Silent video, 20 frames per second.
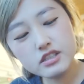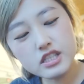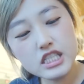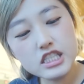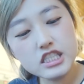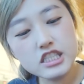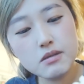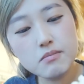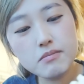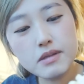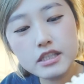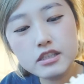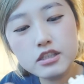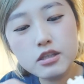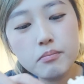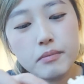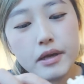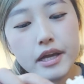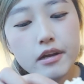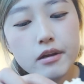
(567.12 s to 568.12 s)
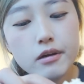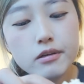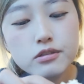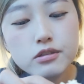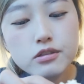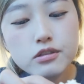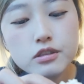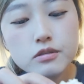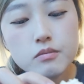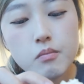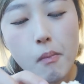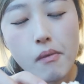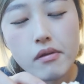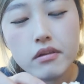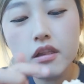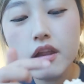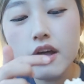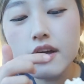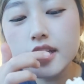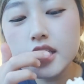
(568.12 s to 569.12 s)
has some like tomatoes,
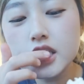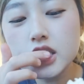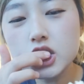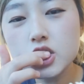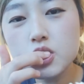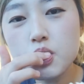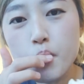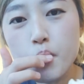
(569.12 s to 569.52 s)
lettuce.